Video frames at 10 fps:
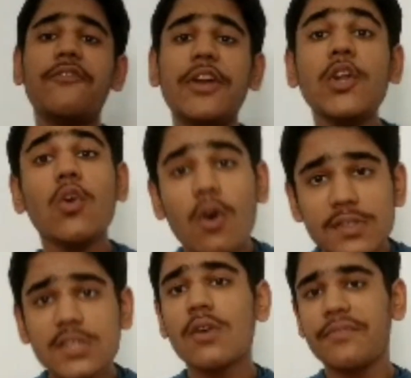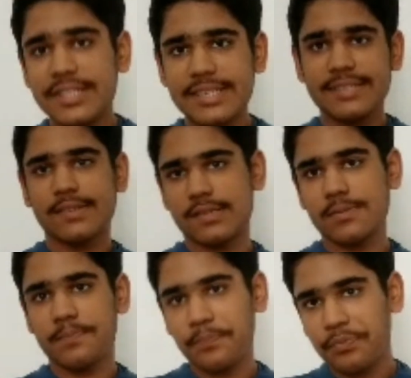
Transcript: different causes of diseases.